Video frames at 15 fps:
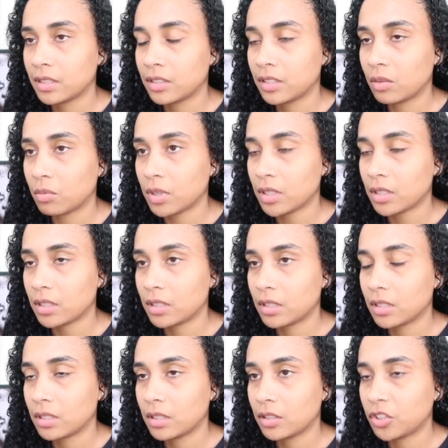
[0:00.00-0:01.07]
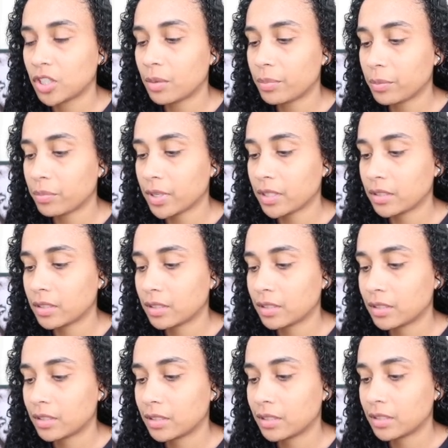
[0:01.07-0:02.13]
To the what? Jumping place?
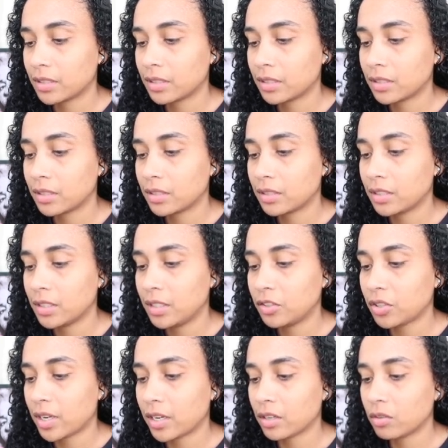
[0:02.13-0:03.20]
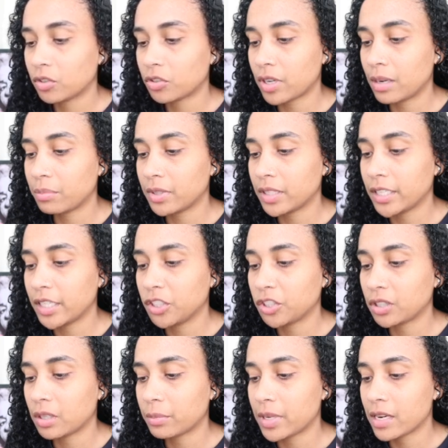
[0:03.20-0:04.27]
You trying to go trampoline
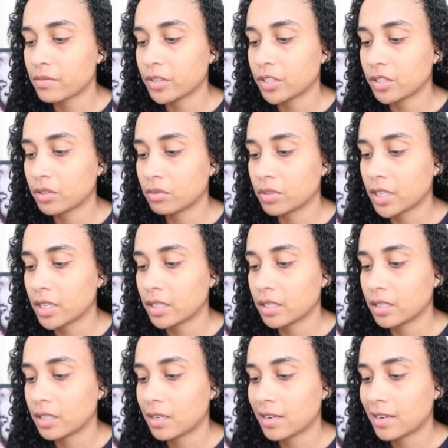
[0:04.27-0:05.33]
jump every single day.